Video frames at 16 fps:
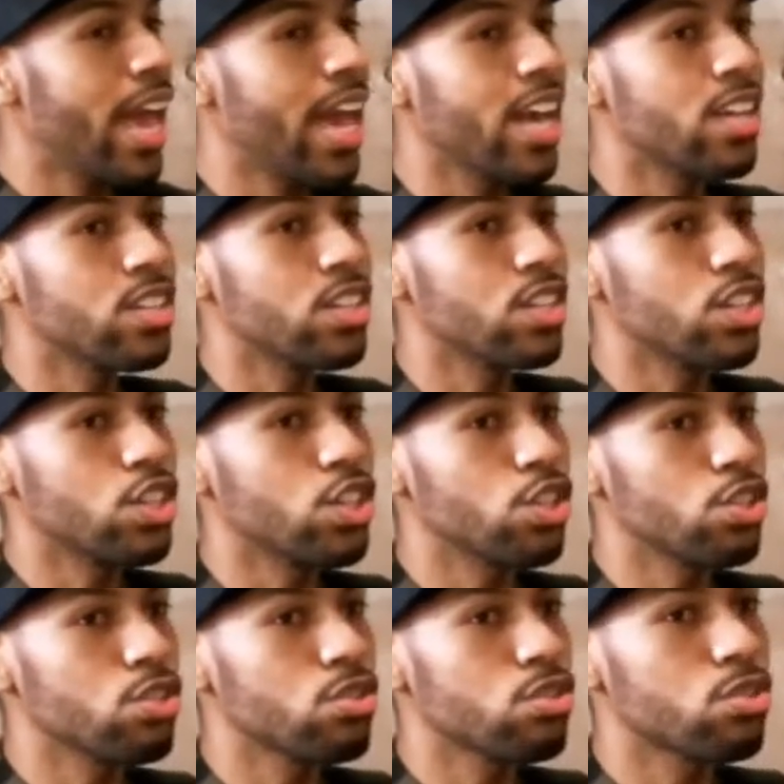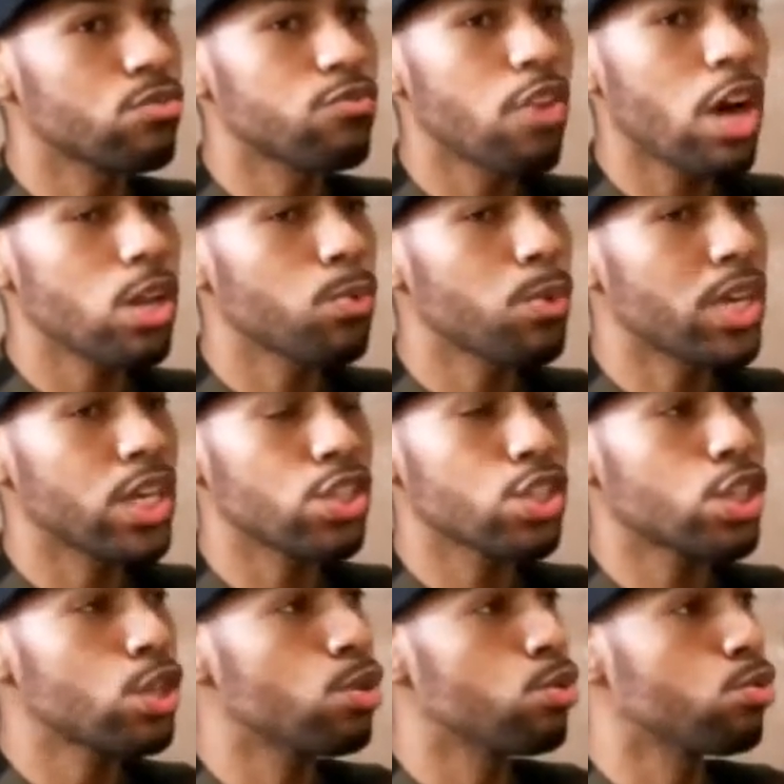And your following is
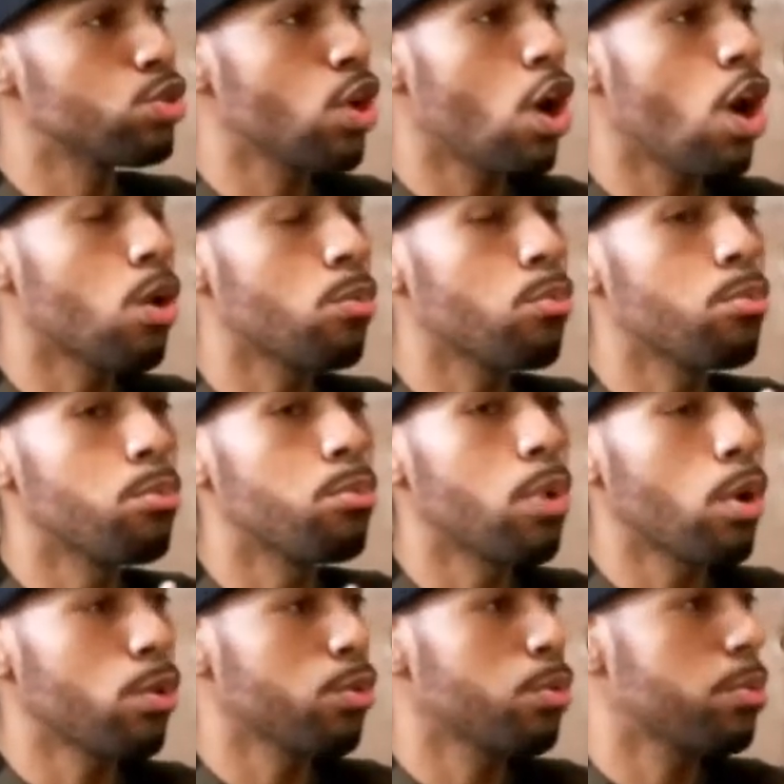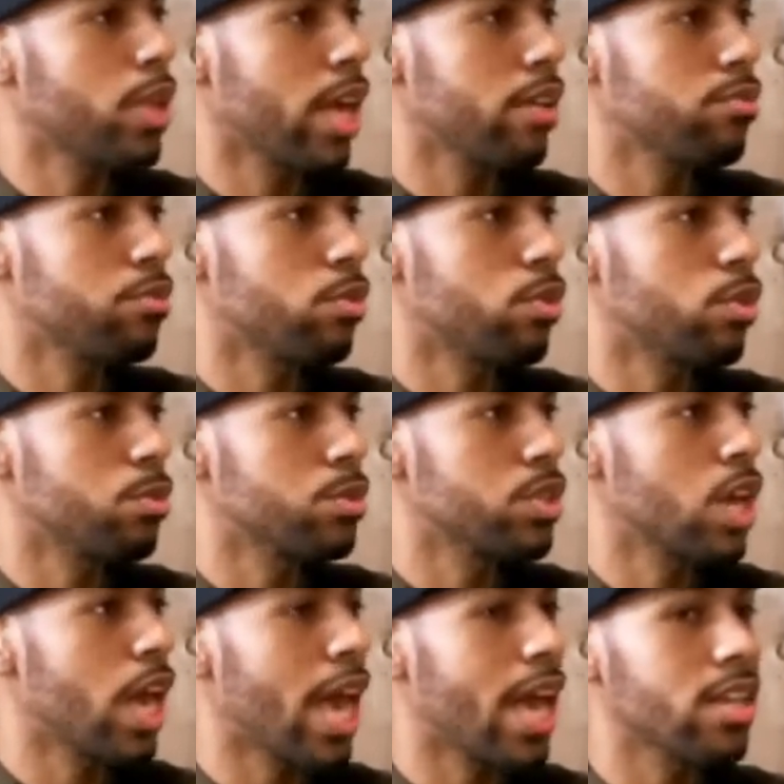huge on both
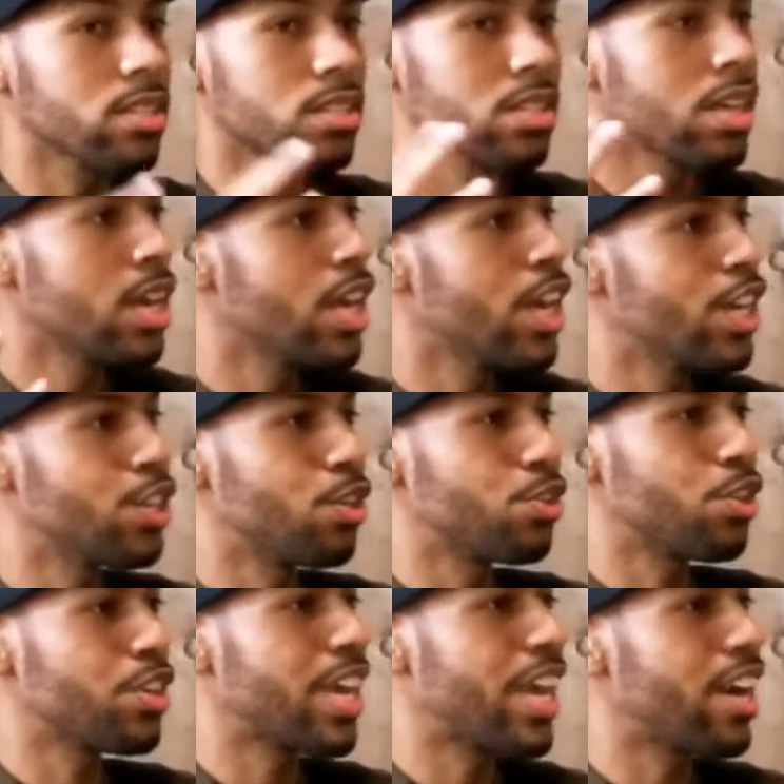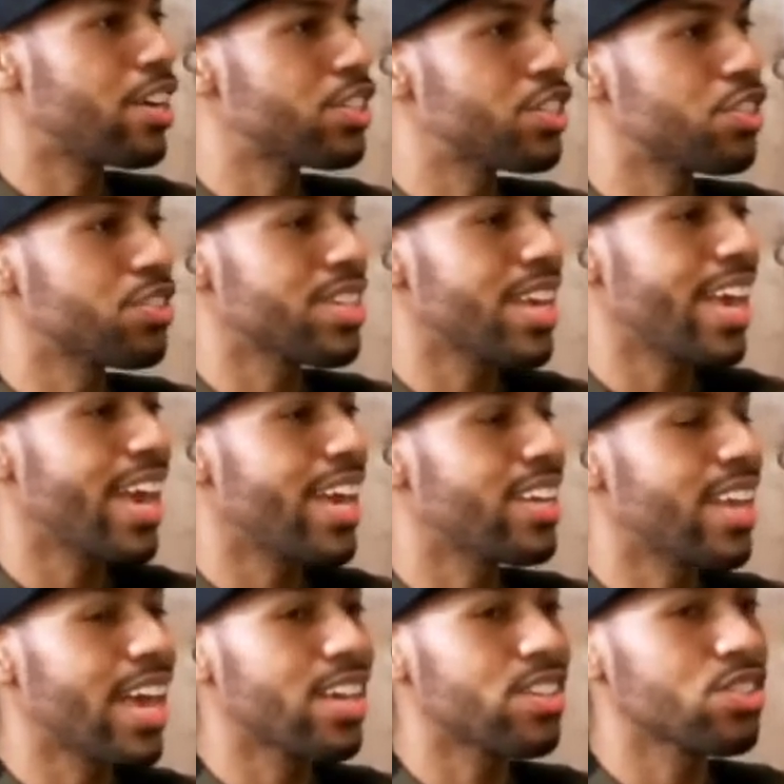platforms, as you know, your characters
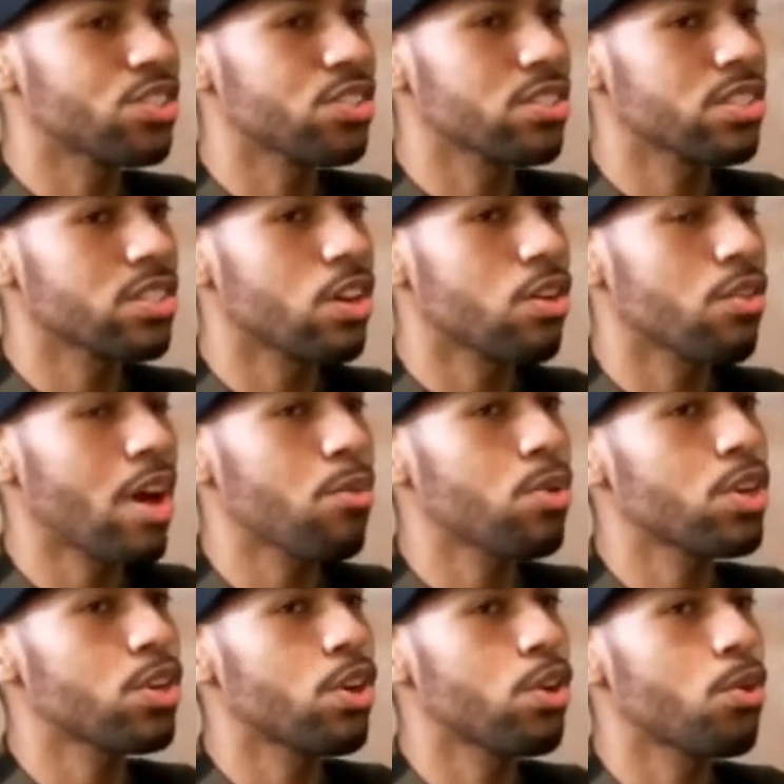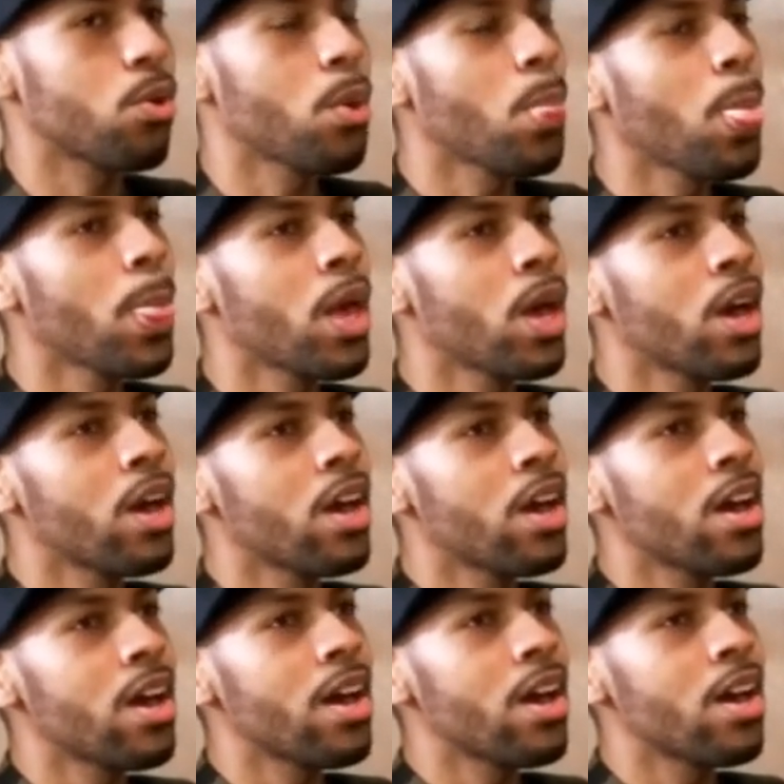and as yourself. I want to know,
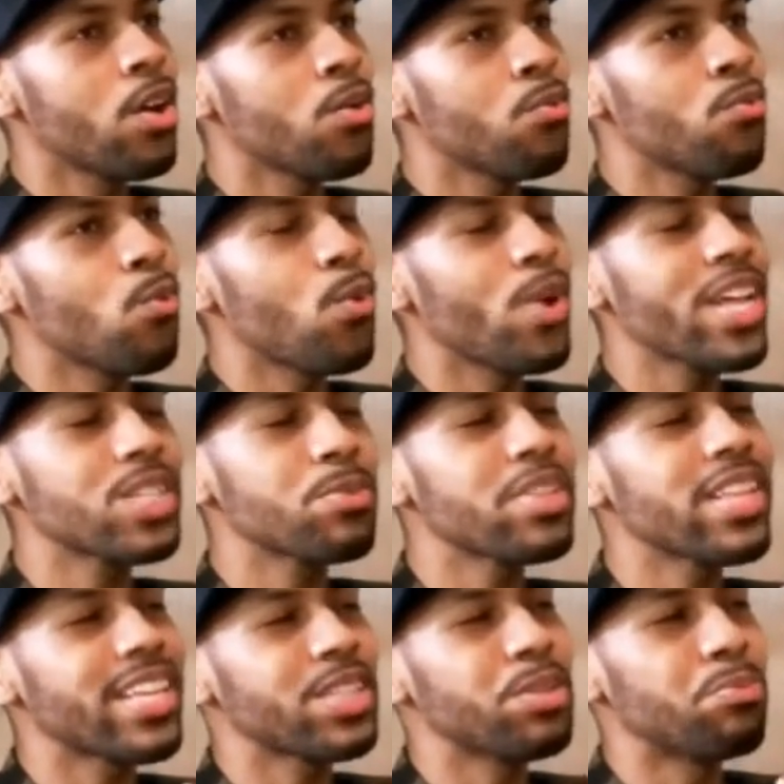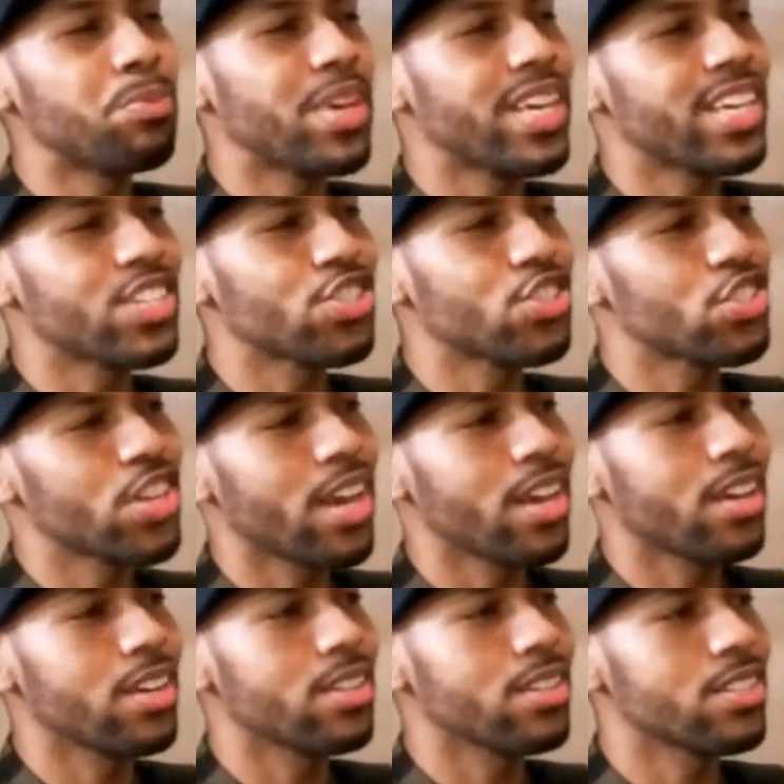what has been like the biggest
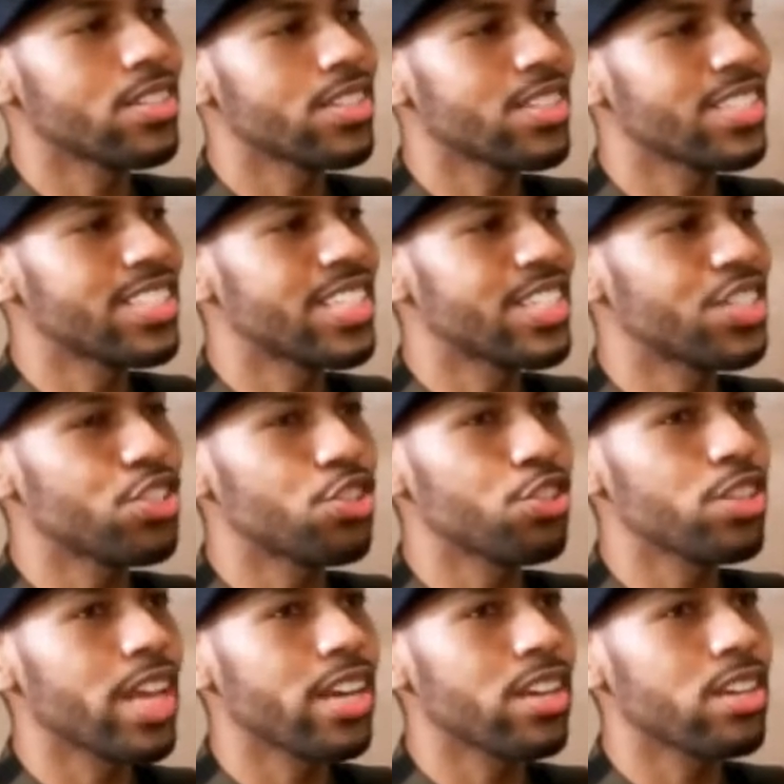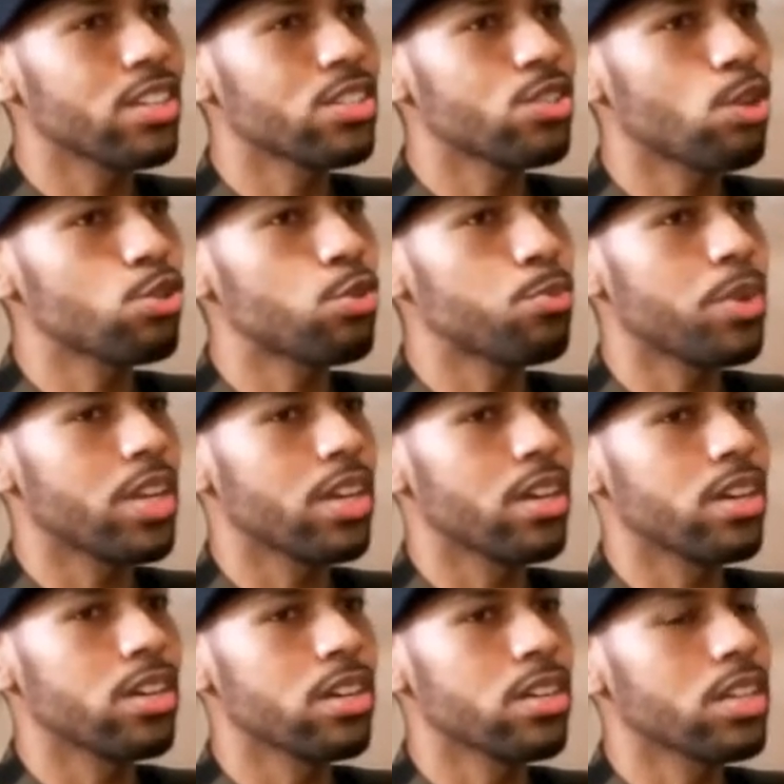change since your like social
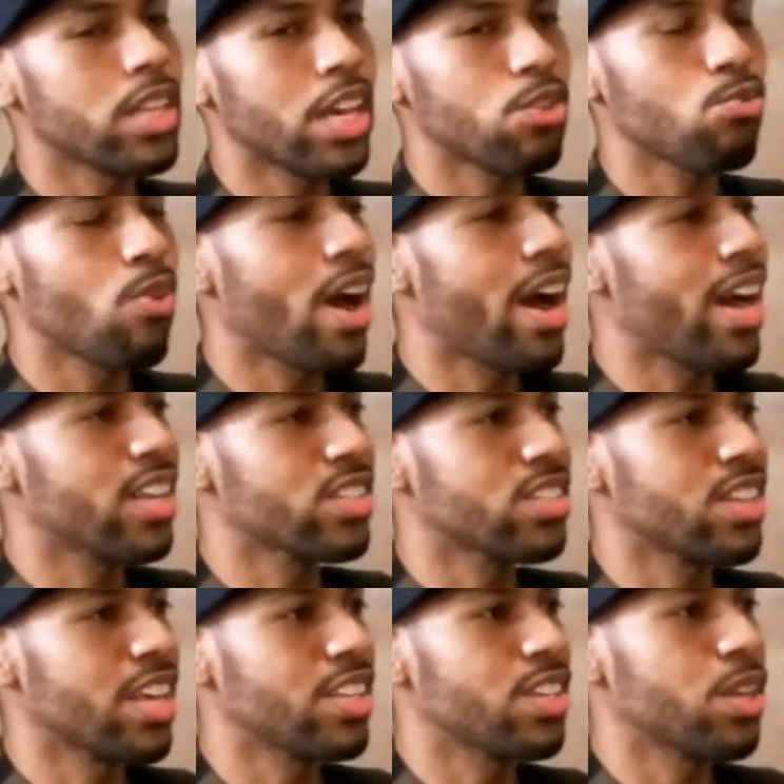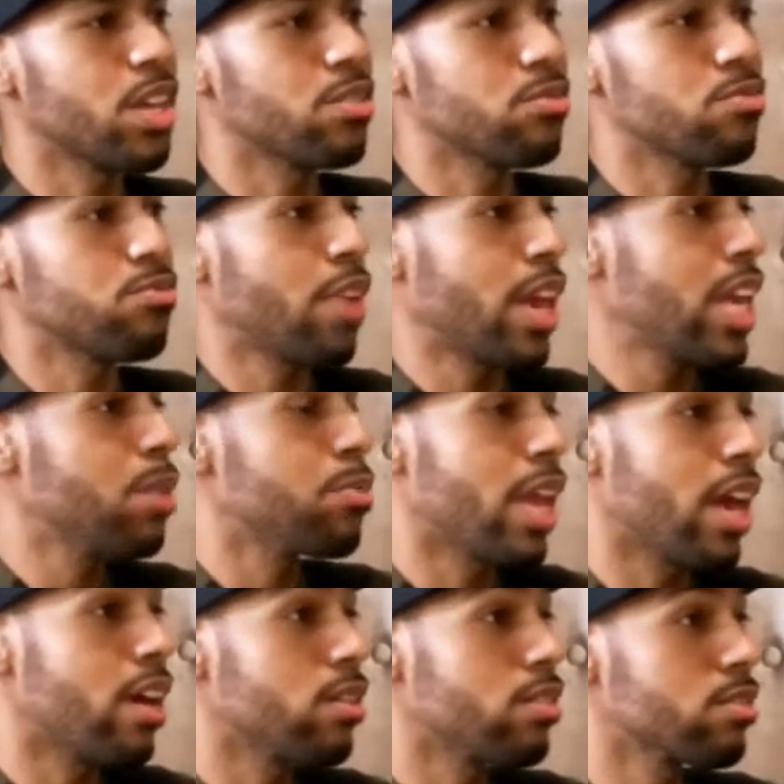media like rise and fame now?